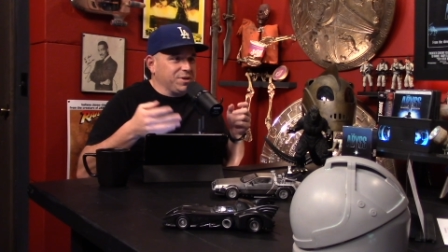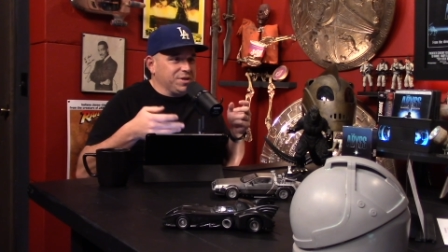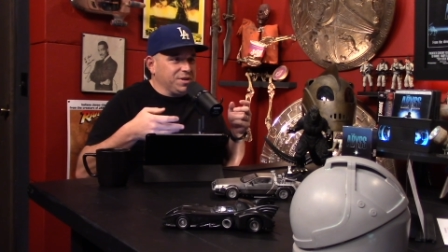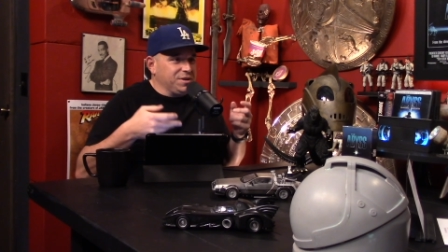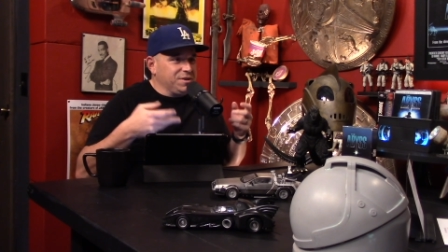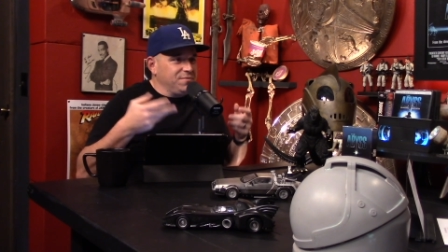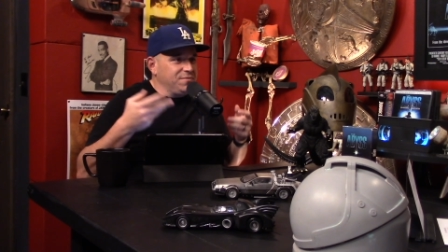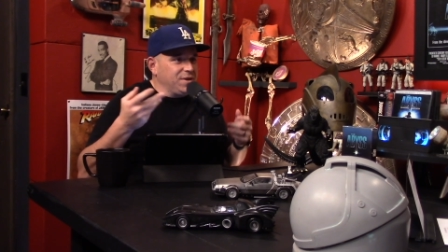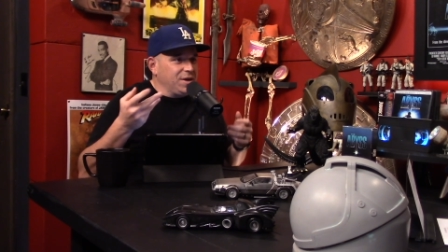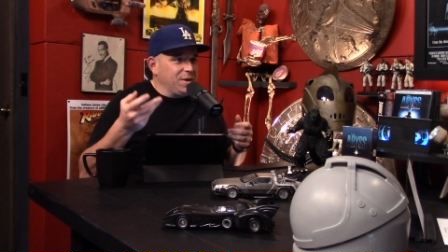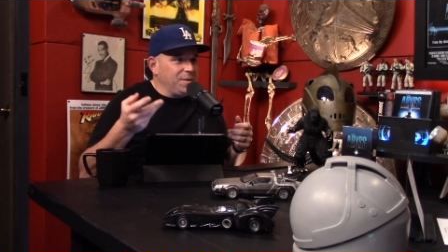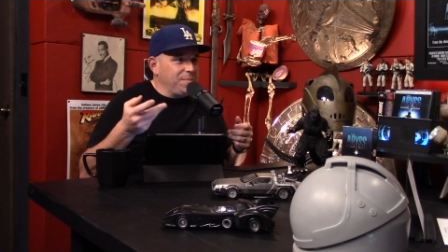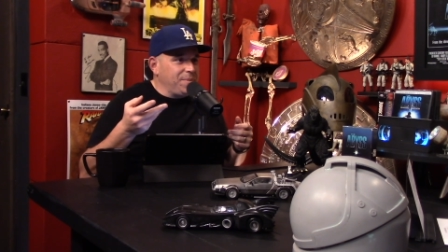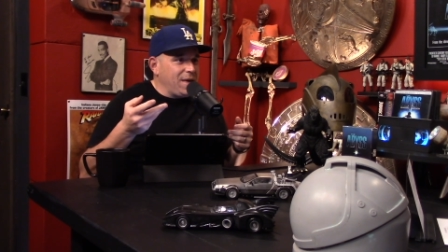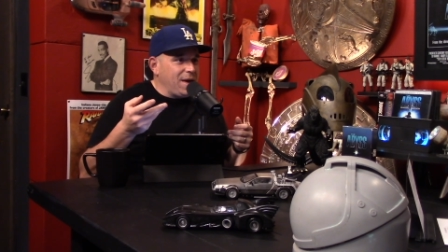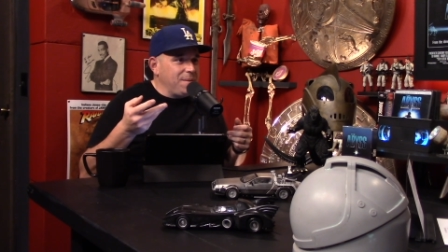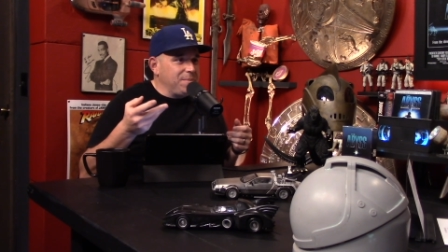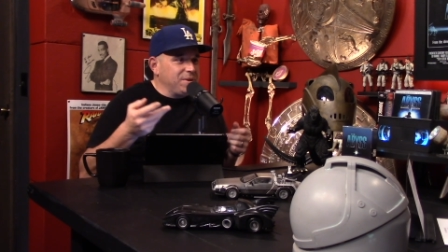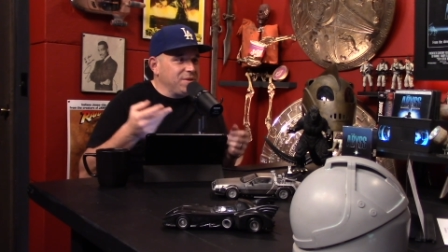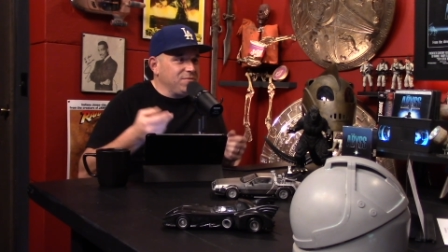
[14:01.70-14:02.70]
to develop
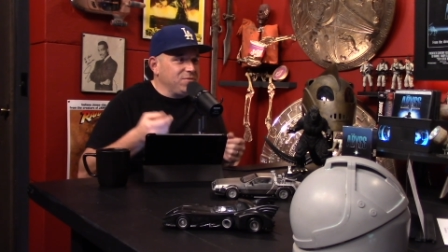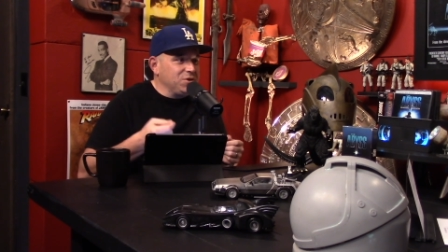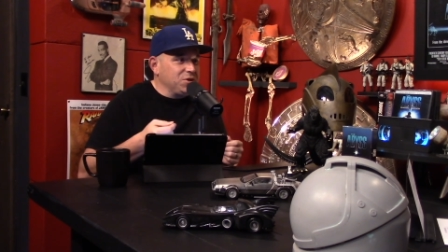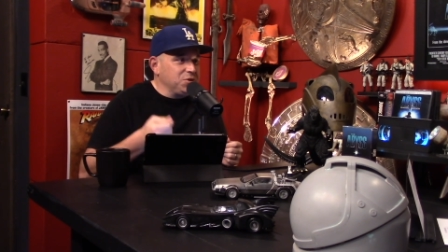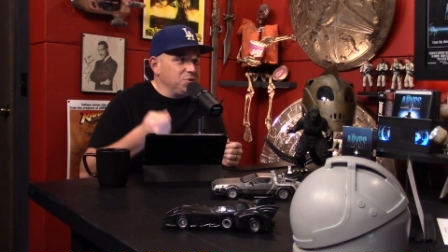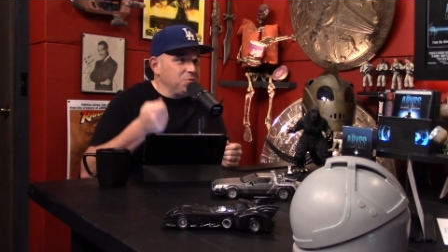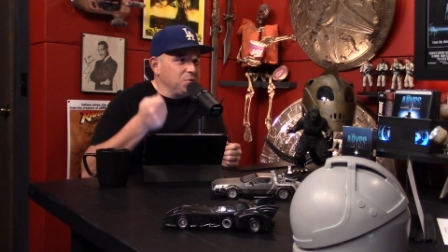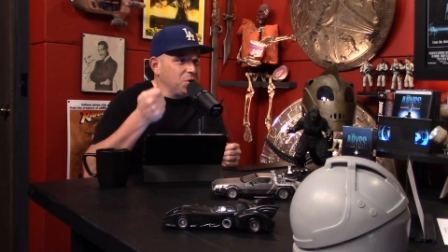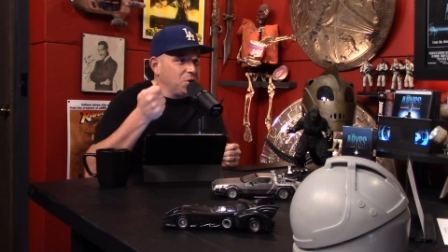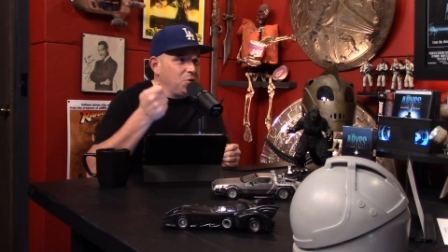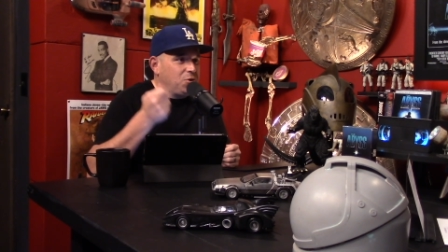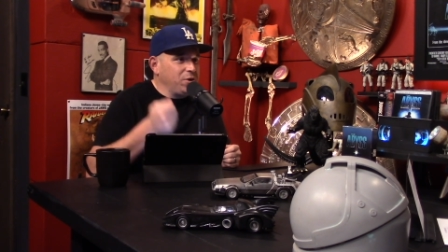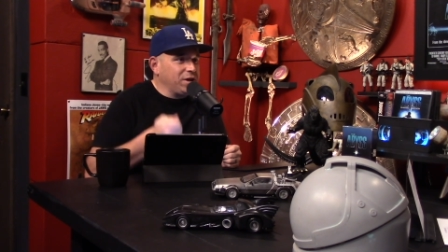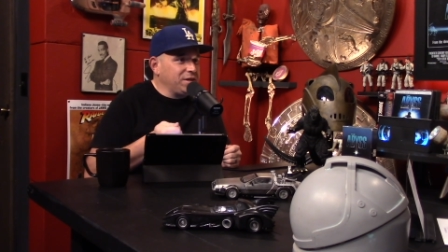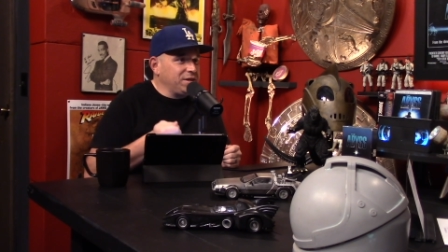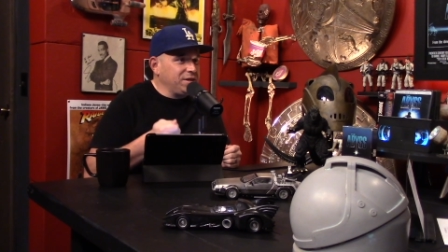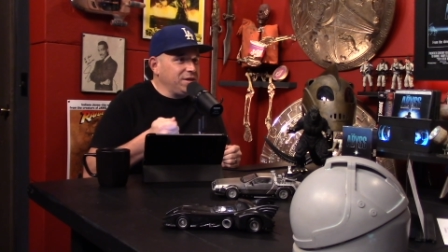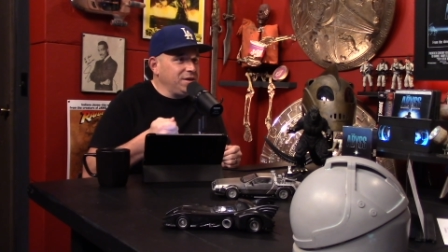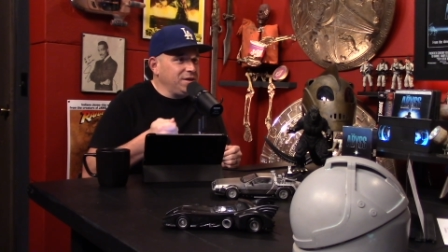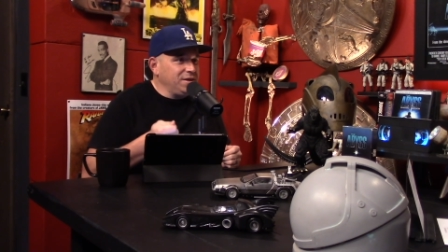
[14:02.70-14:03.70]
that, but if you can do it
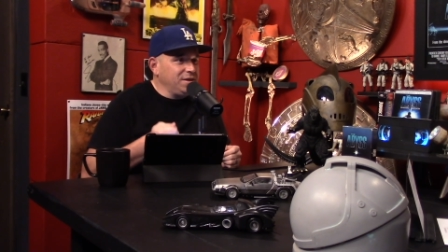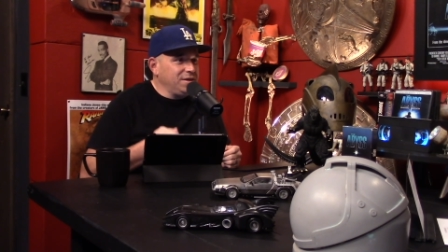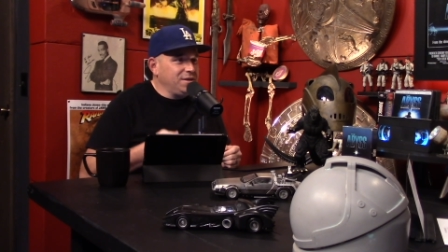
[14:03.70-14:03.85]
quickly